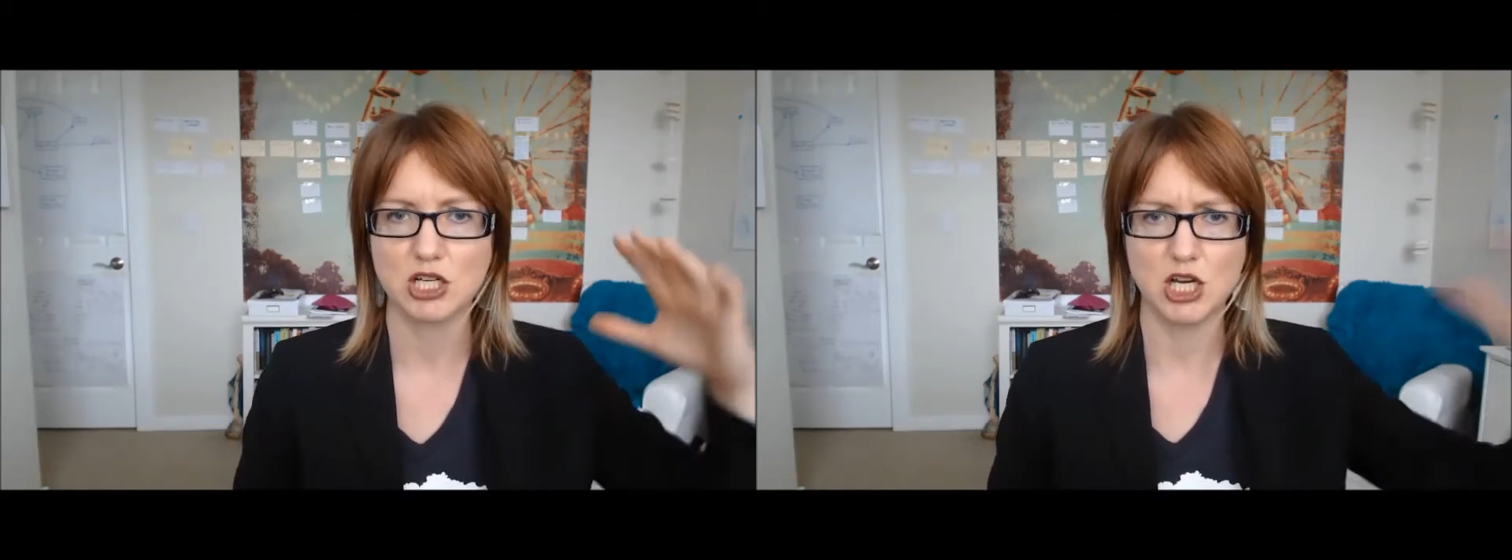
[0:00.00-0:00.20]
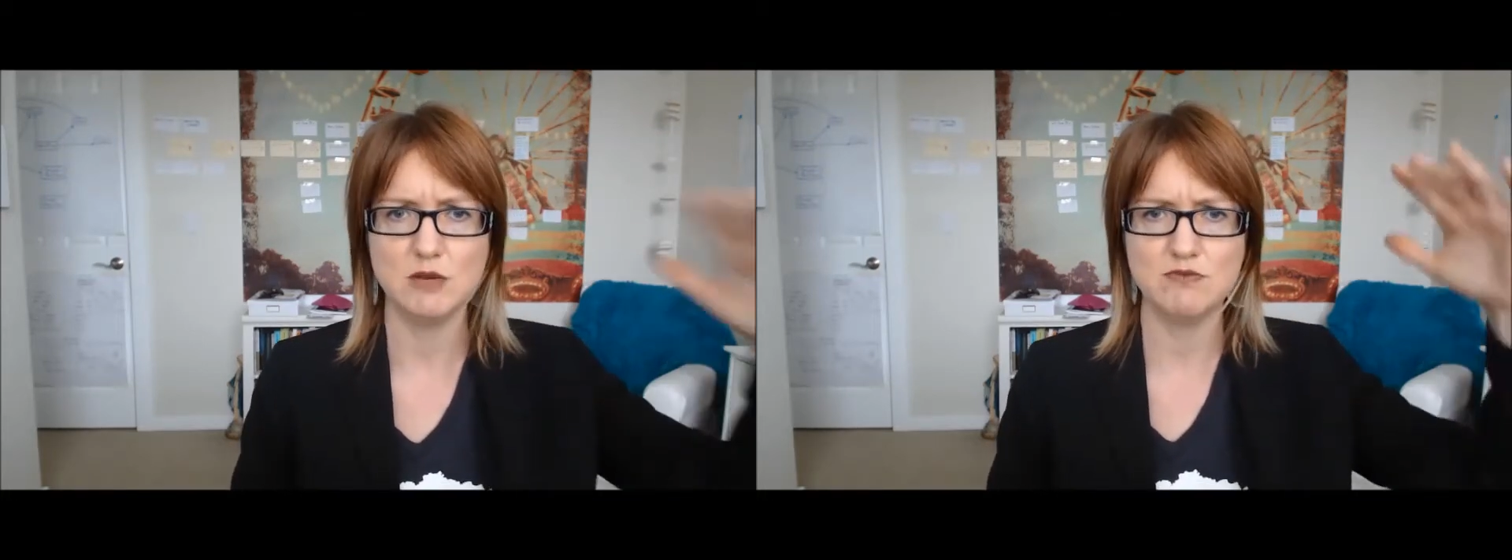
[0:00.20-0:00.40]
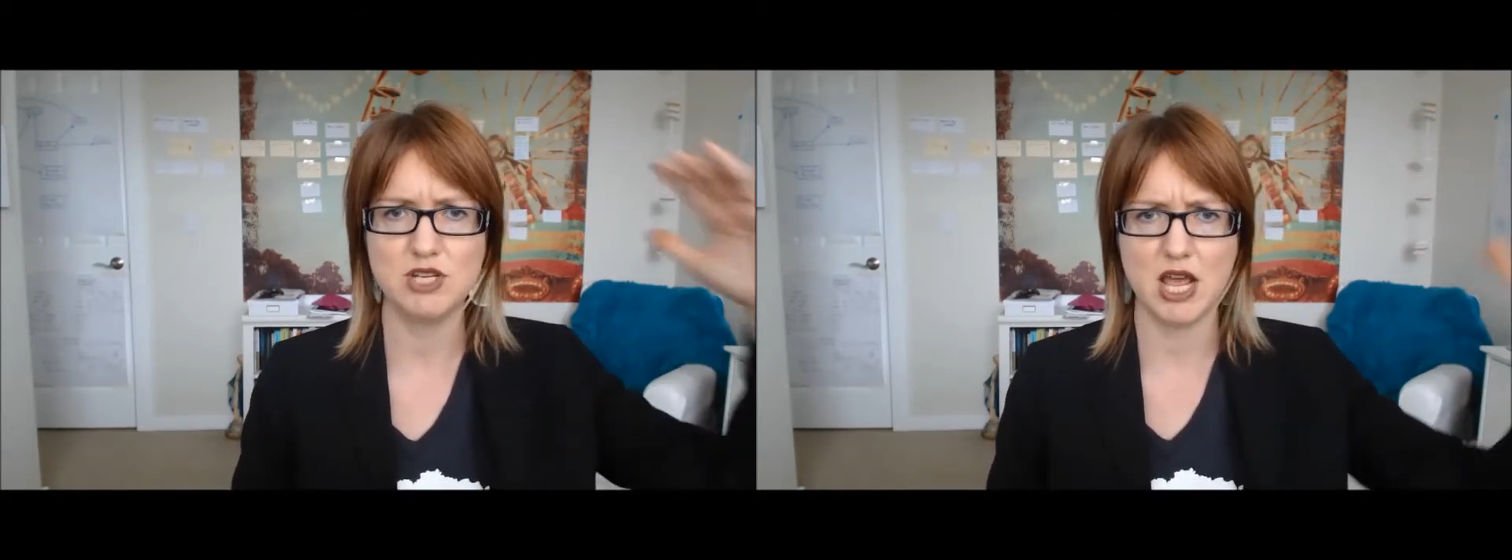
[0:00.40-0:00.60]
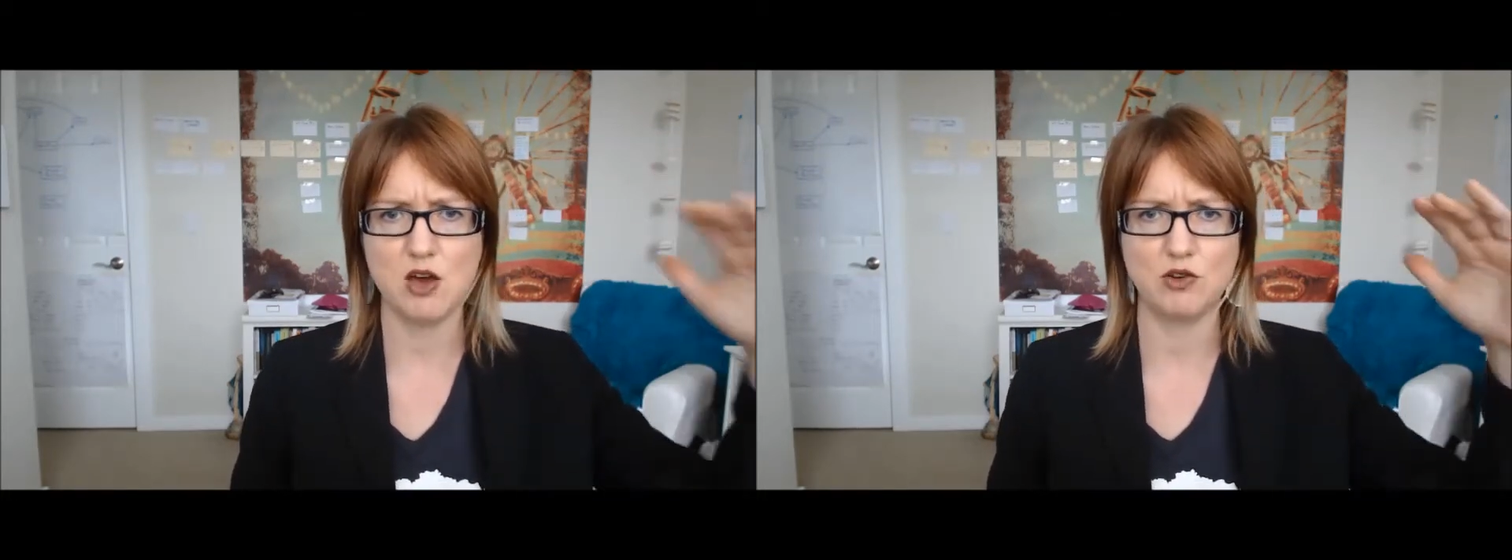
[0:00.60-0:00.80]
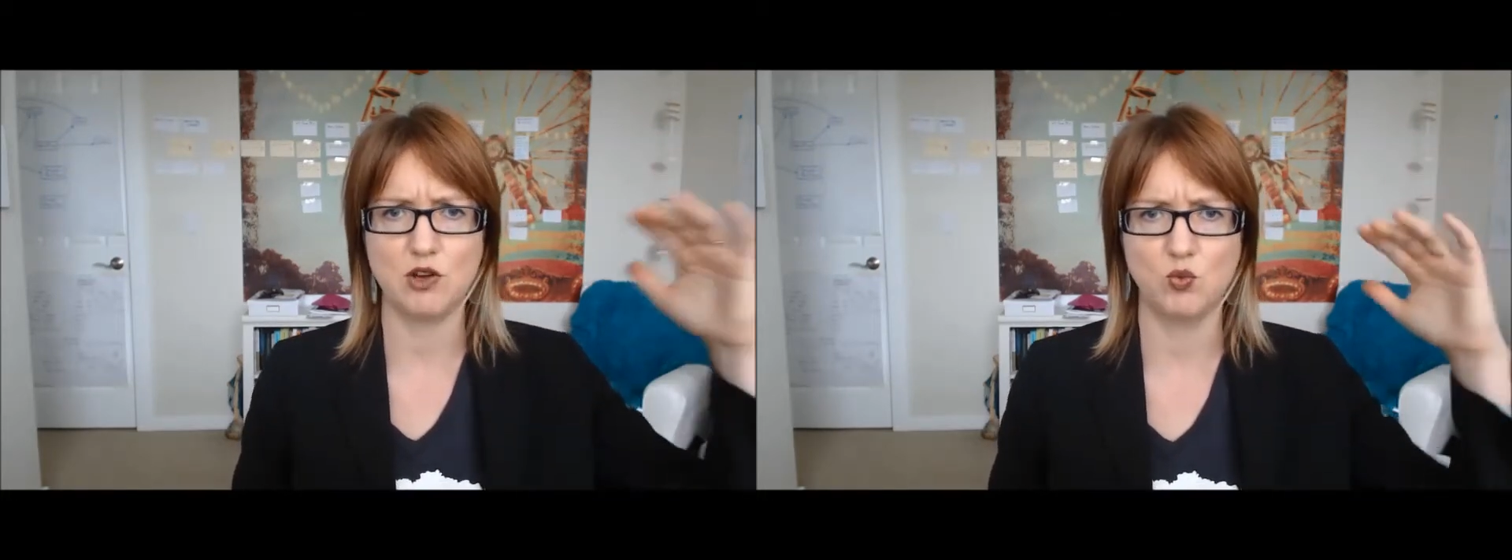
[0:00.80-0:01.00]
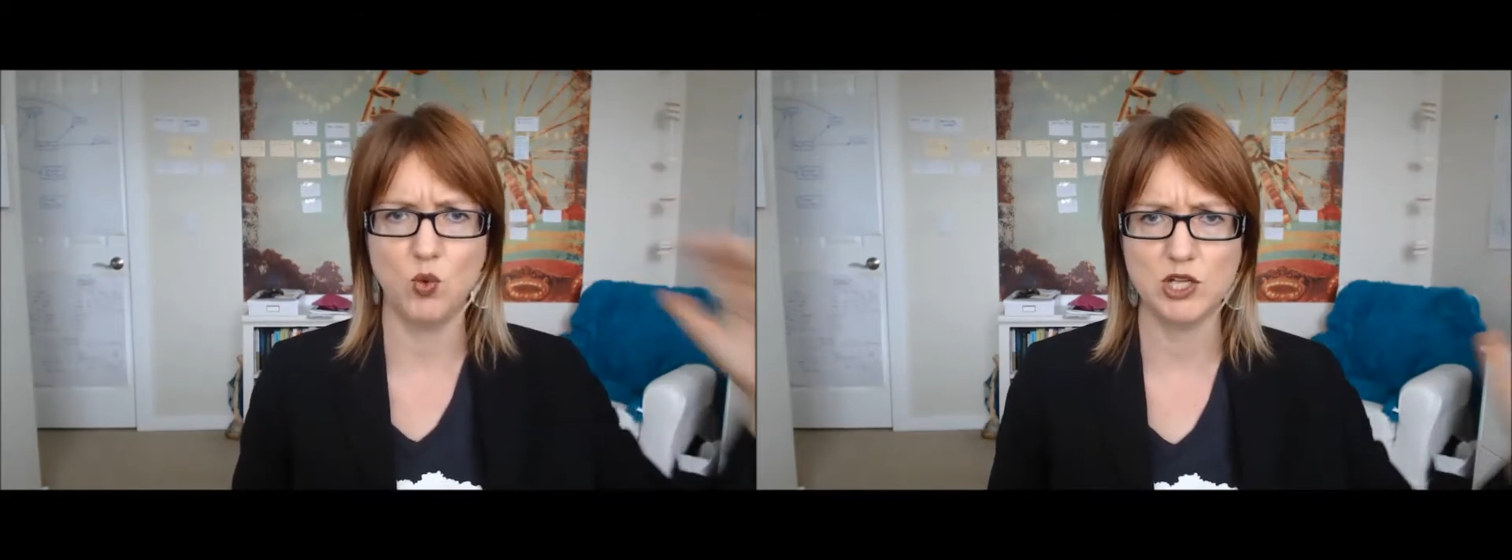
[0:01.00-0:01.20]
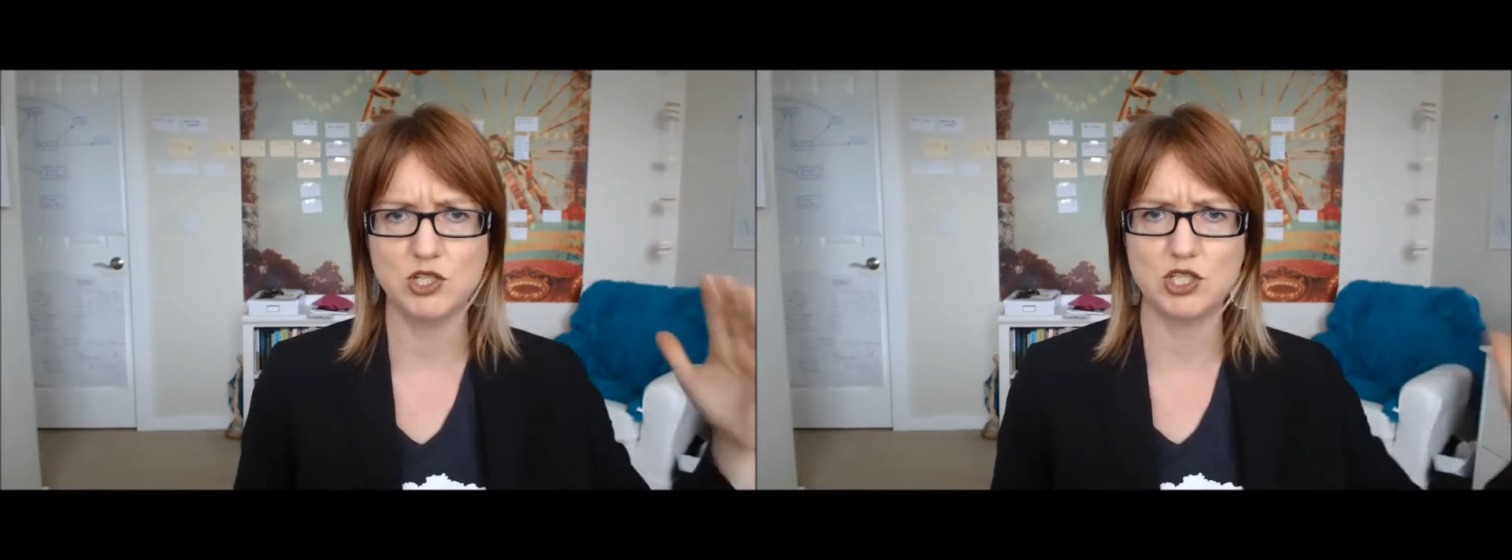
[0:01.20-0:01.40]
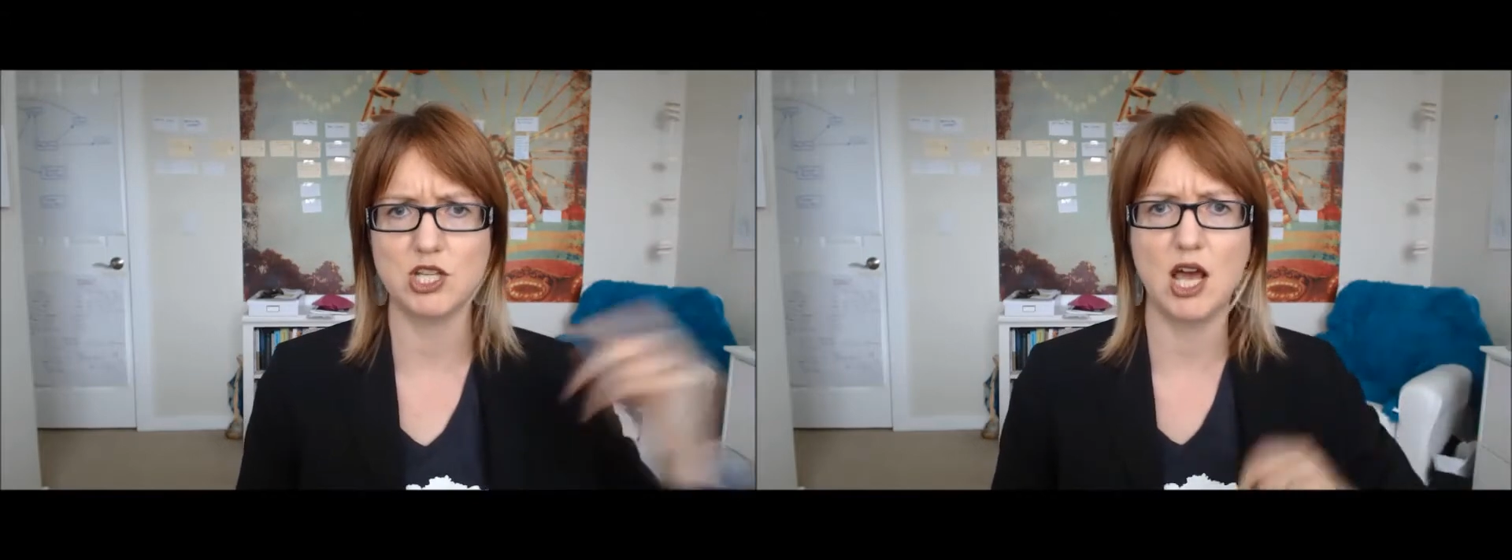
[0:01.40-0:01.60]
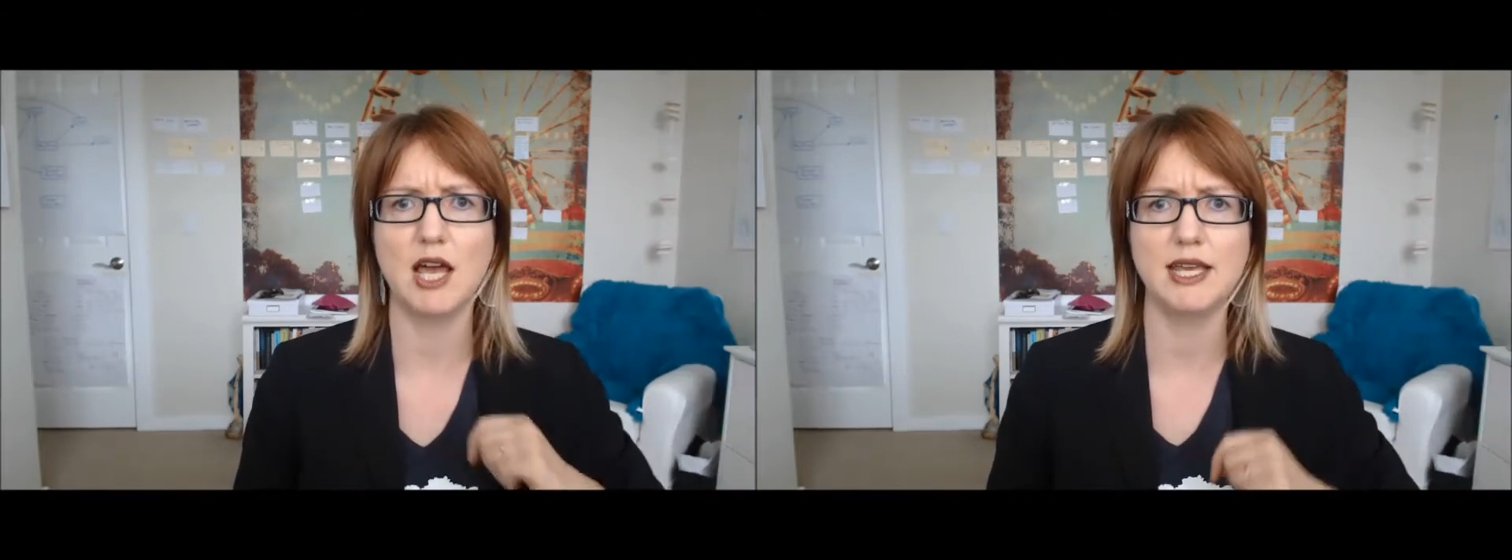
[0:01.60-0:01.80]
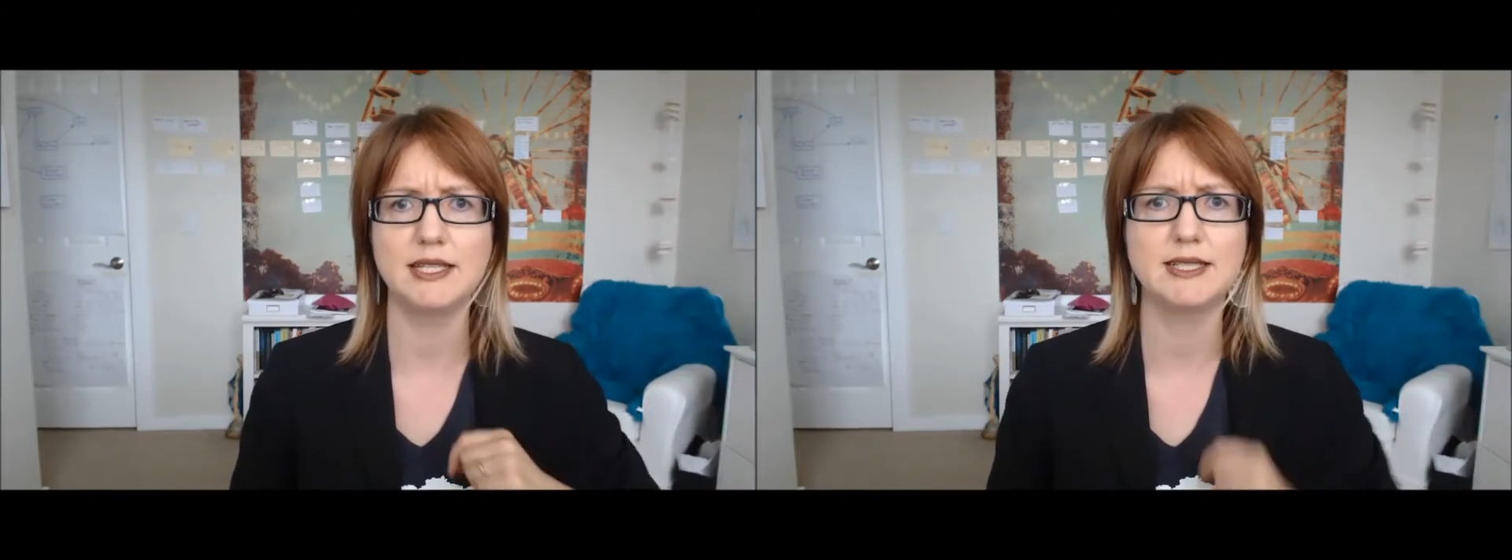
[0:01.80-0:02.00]
come down on one
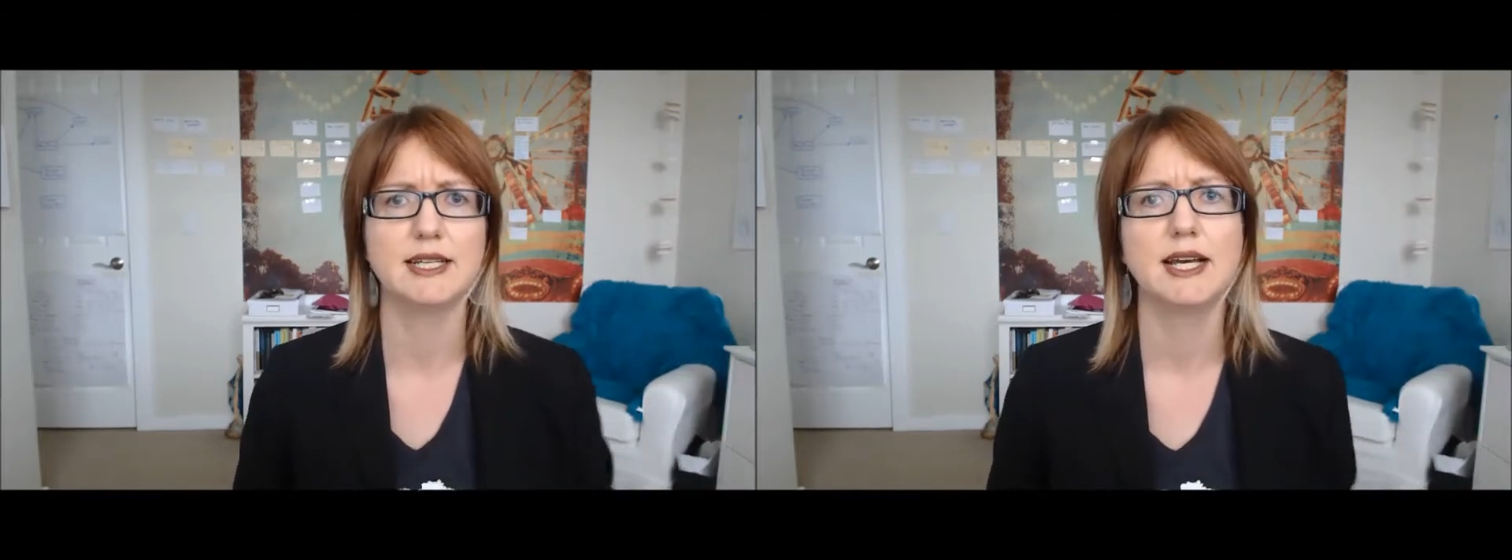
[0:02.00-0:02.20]
side,